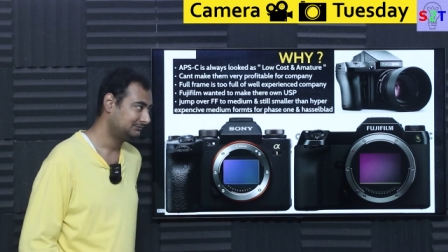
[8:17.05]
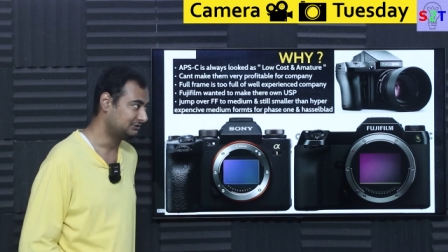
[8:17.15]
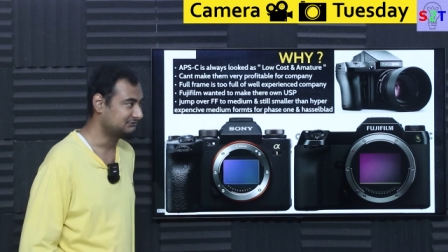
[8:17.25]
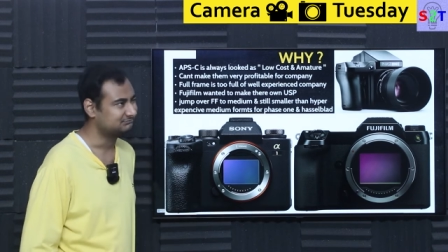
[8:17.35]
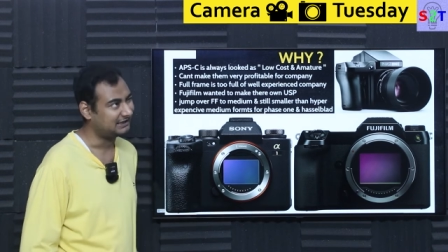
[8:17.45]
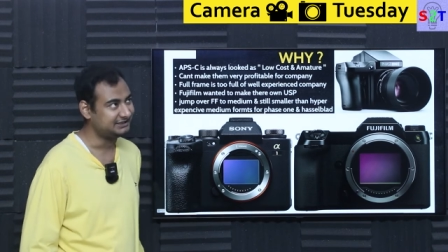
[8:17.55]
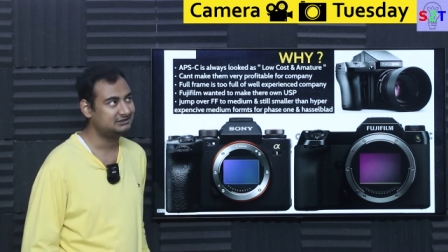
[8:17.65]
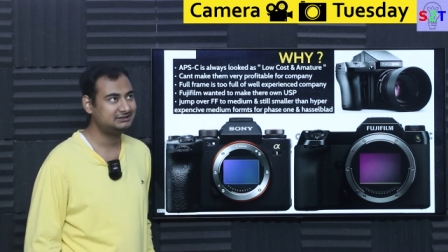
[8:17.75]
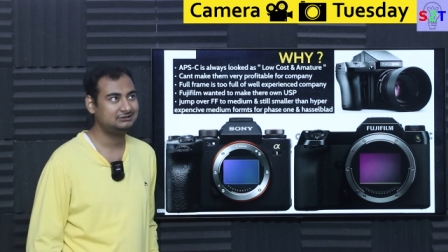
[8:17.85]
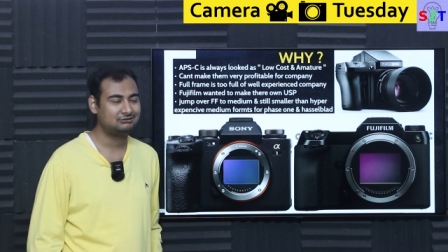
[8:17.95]
Because
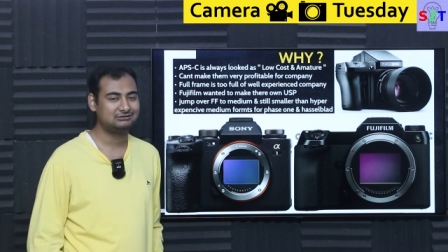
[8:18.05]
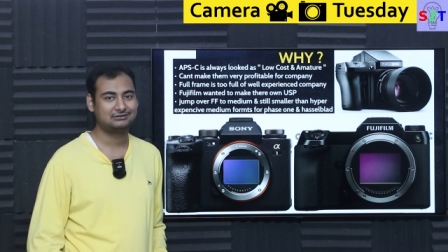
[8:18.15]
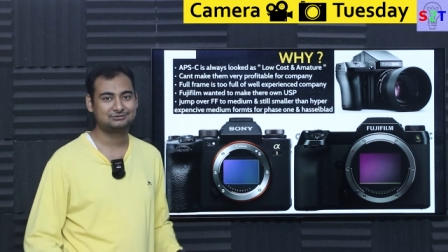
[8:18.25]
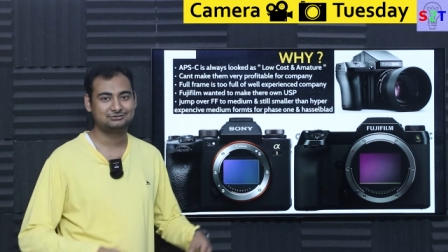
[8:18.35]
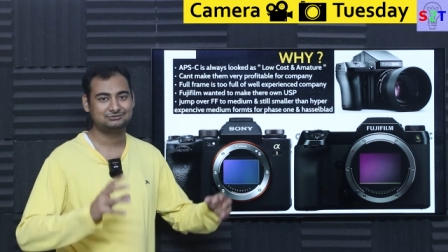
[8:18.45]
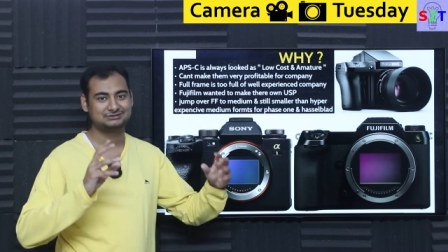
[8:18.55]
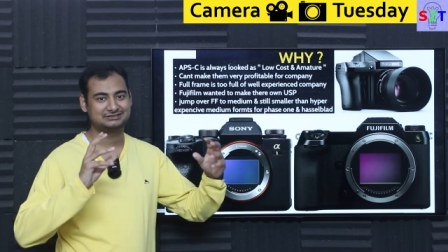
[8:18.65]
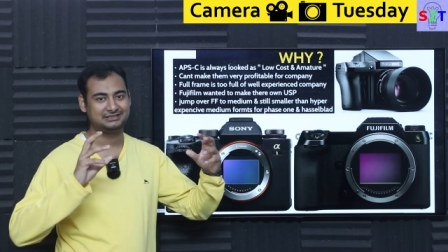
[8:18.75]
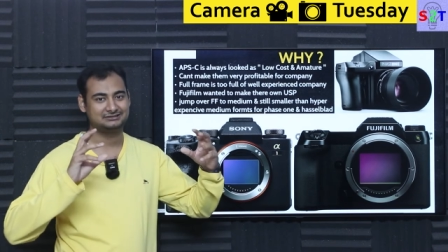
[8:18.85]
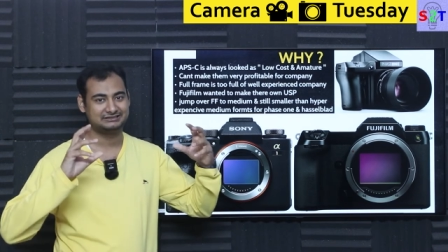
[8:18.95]
ideally all you have to do is
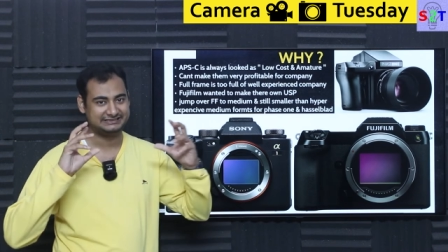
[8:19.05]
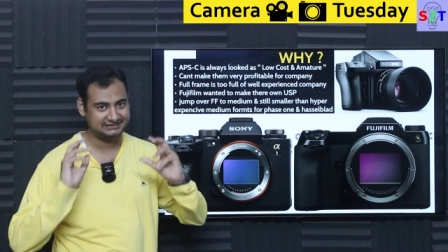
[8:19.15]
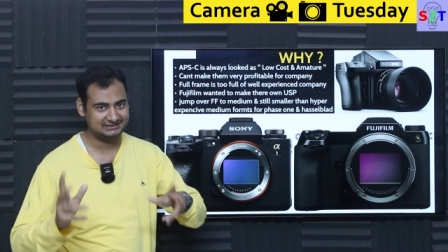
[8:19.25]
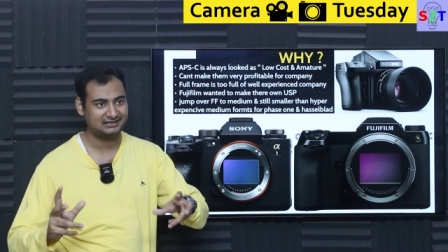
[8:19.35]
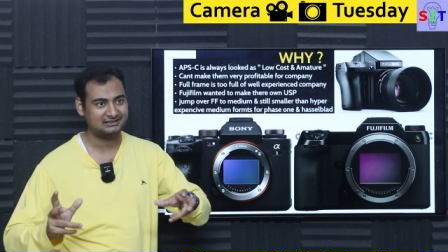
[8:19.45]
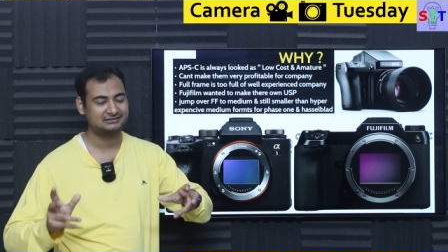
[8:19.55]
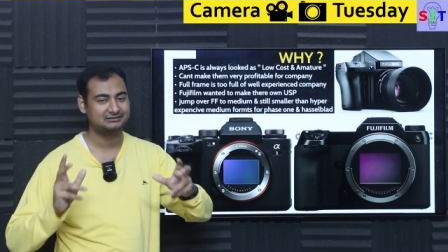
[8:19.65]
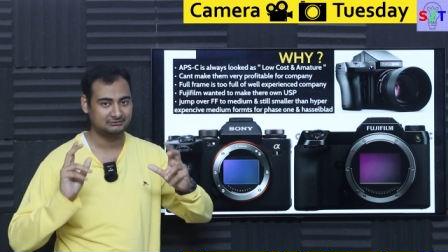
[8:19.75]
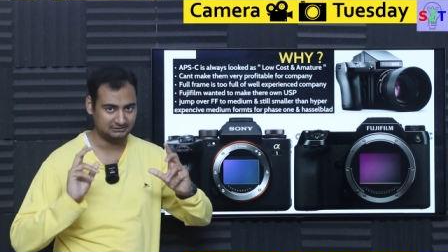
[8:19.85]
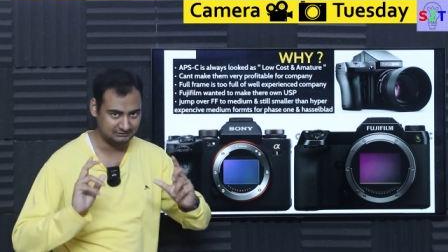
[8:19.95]
take DSLR
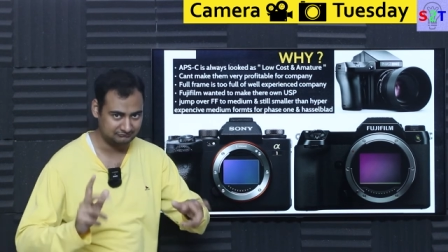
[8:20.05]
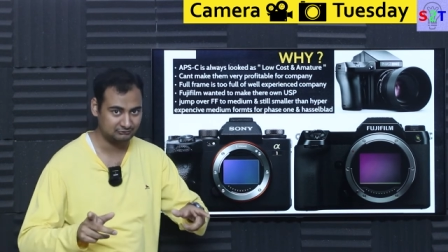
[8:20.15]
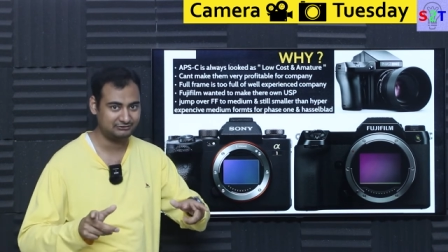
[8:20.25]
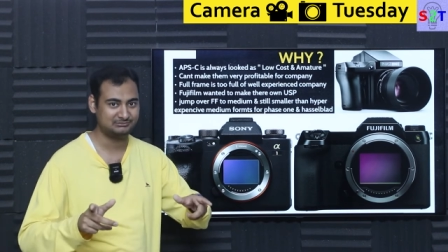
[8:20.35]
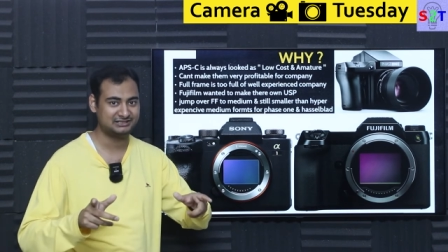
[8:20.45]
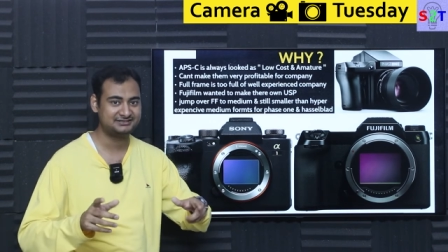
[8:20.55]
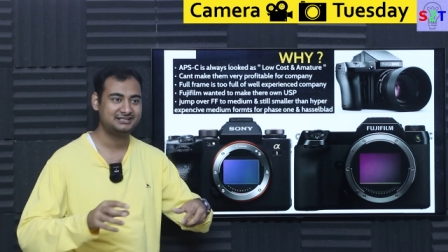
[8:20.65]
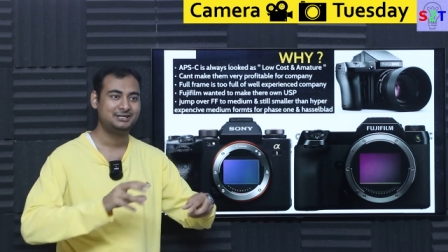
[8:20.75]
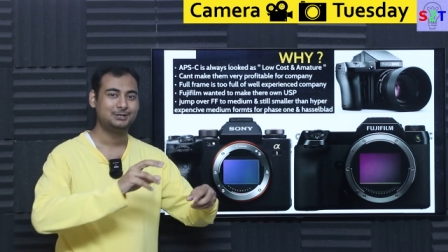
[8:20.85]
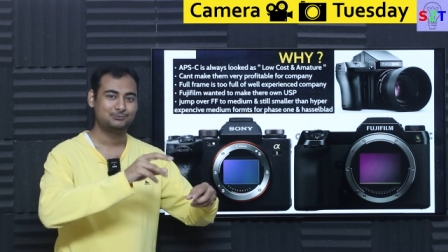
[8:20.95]
uh, full frame lens,
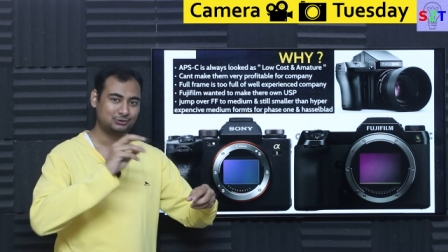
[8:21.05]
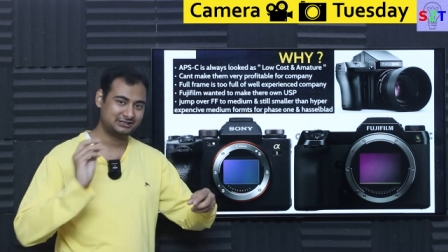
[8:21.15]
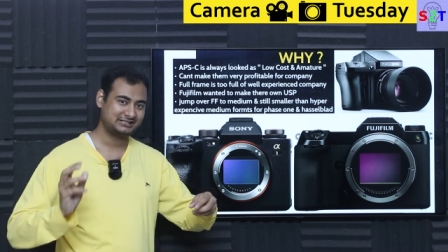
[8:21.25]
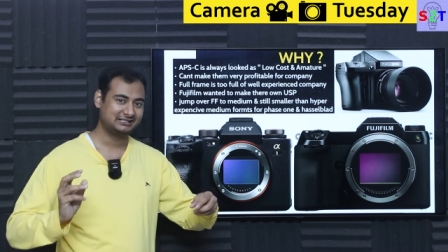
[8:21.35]
put a